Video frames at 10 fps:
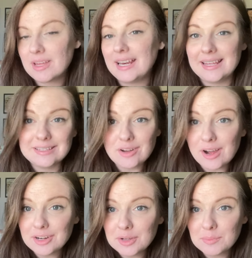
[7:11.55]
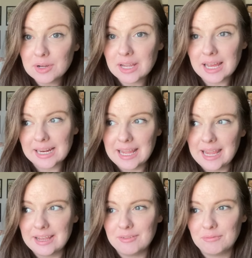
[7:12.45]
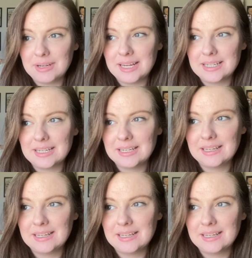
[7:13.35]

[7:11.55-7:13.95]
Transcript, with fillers: It is an audiobook and I can read it.